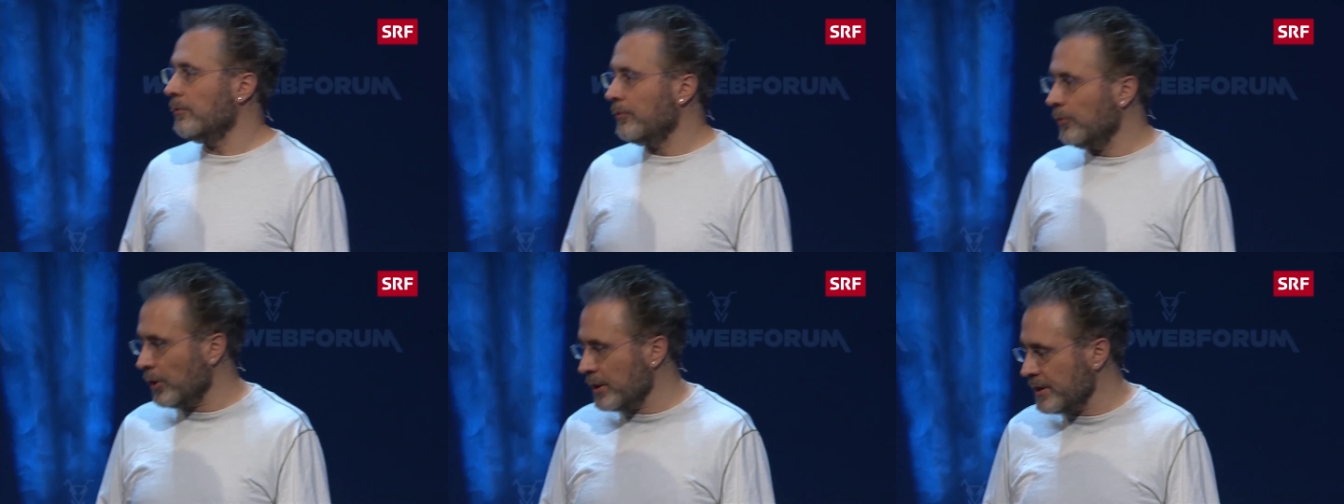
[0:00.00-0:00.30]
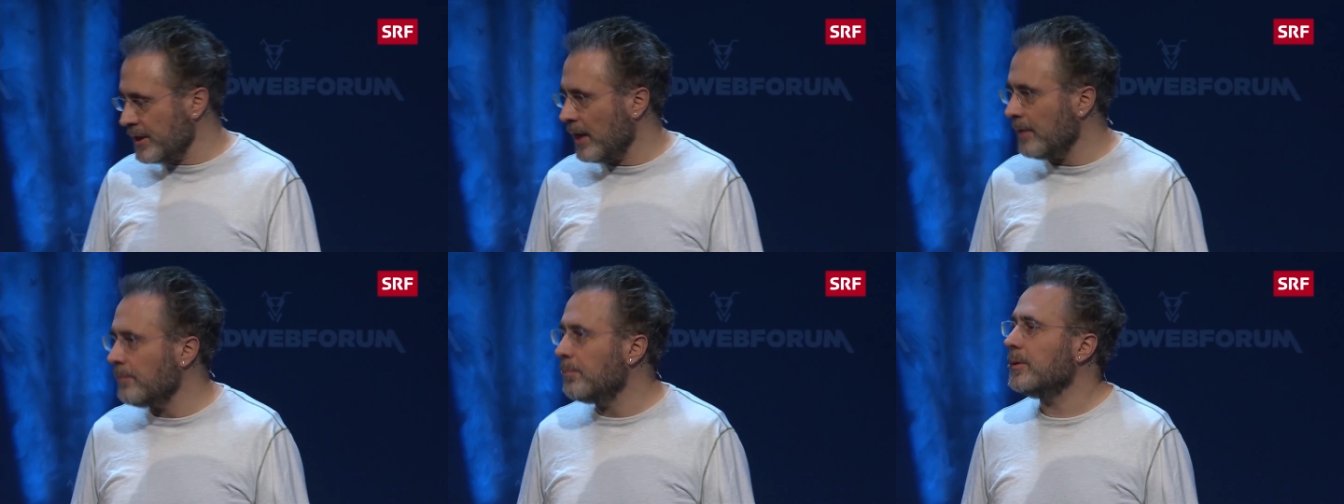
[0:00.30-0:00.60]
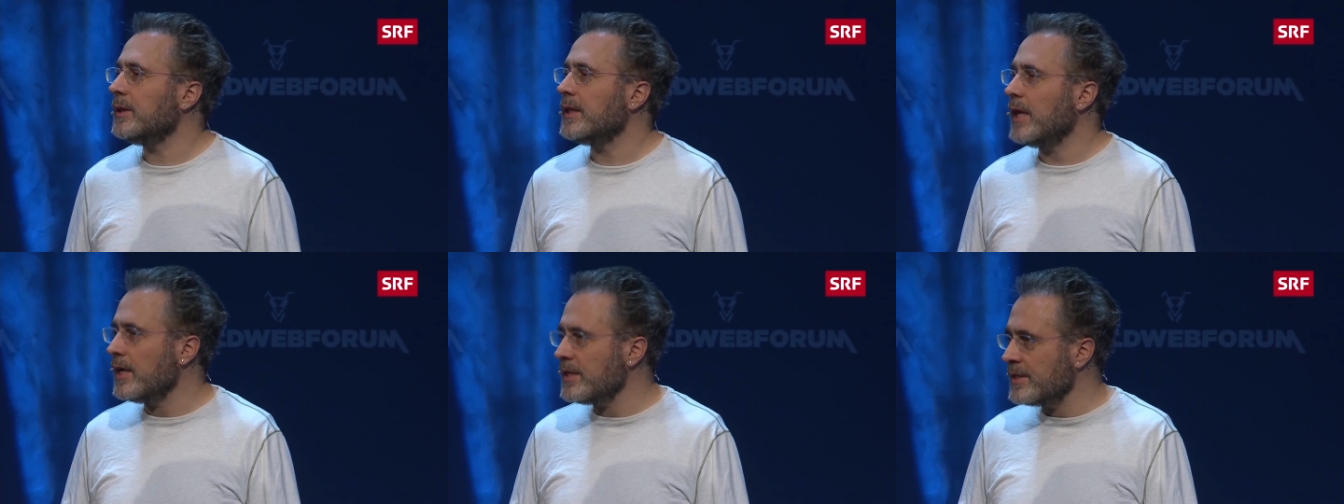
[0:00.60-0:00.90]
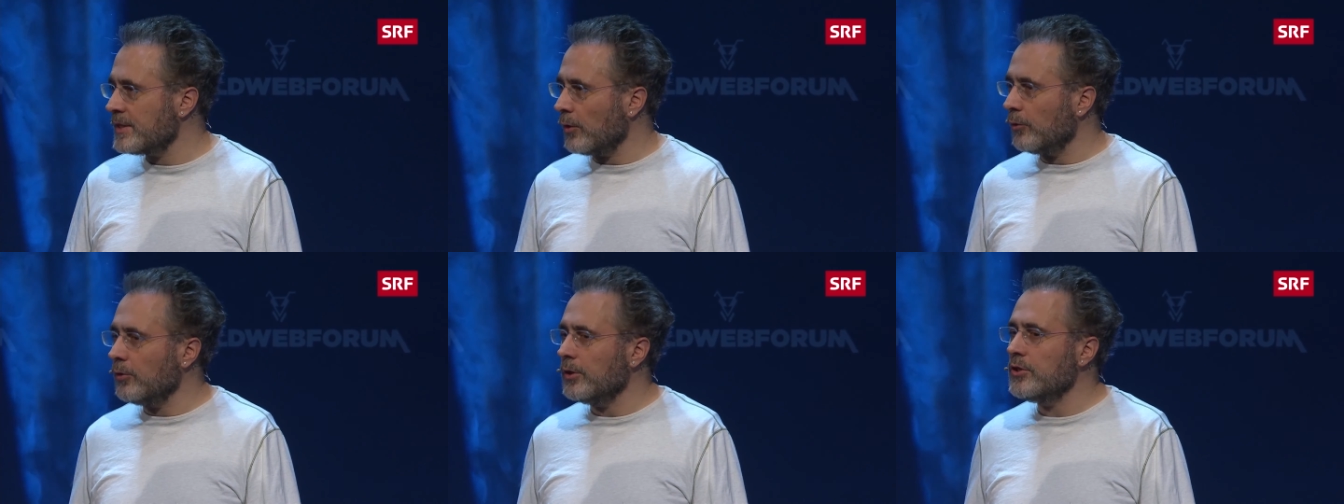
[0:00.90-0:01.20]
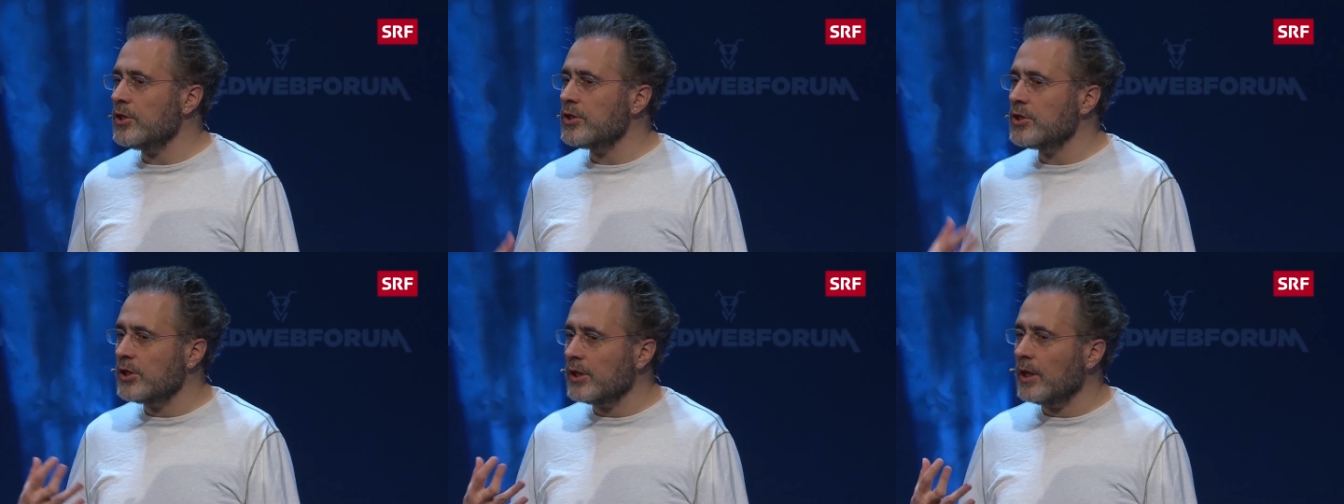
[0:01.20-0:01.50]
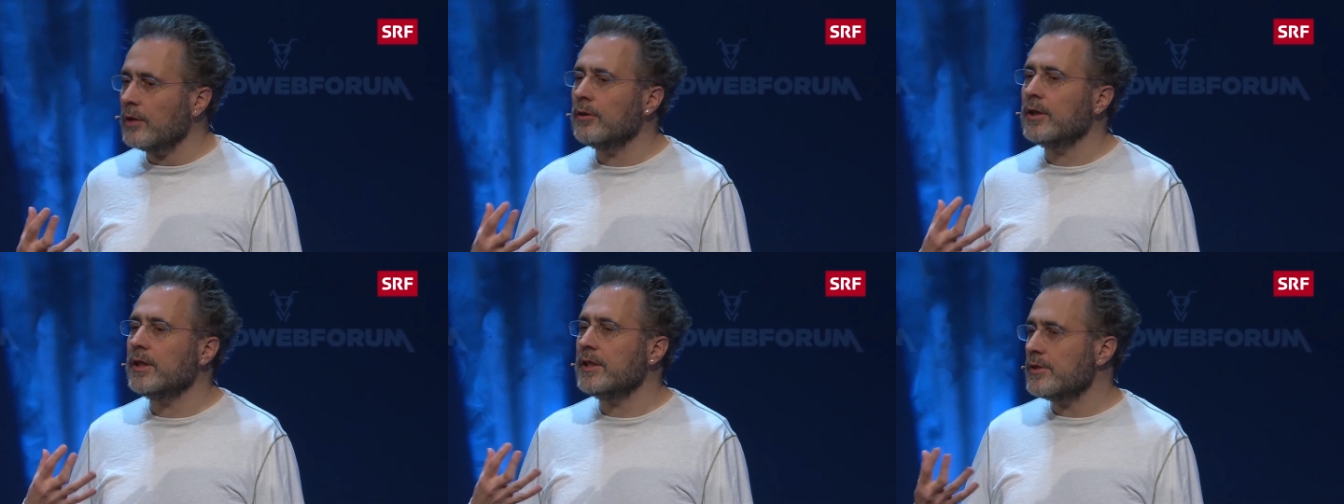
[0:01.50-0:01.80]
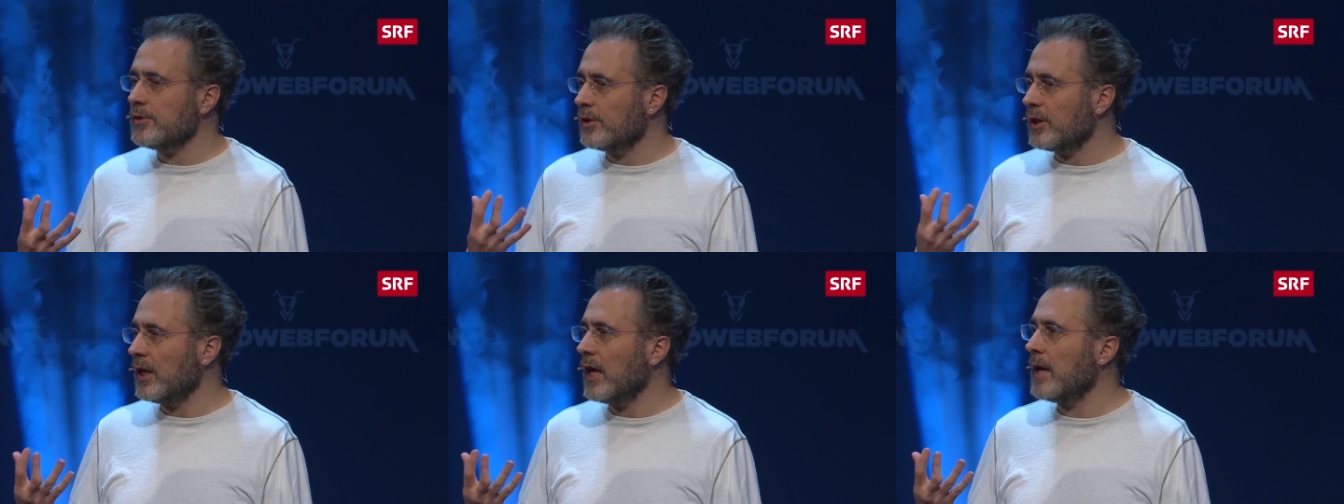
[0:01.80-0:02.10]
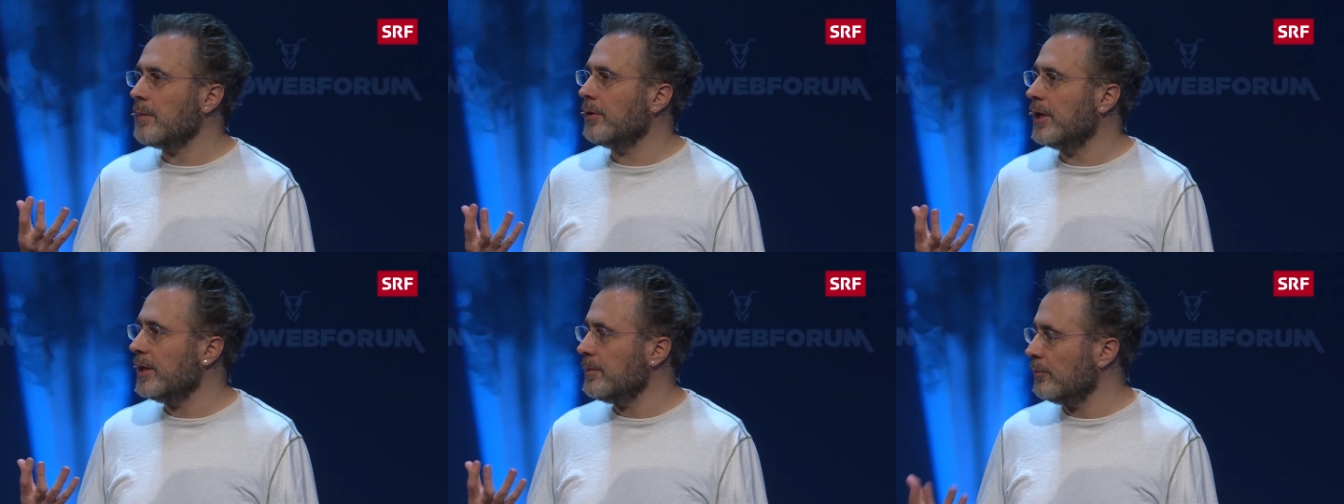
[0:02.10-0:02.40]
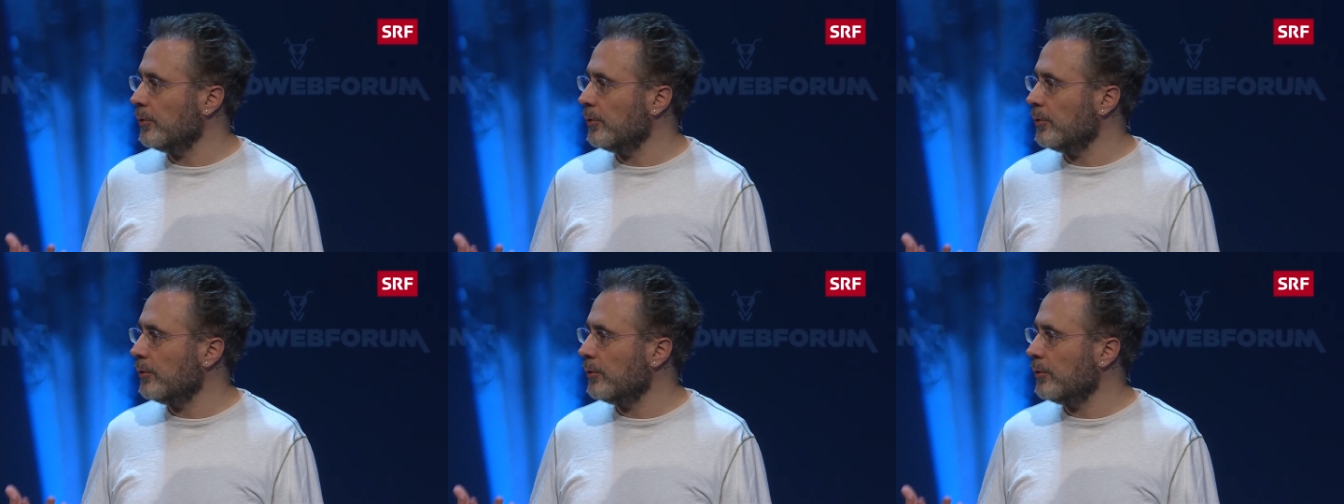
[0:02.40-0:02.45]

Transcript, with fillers: For example, yes, or just generally to collaborate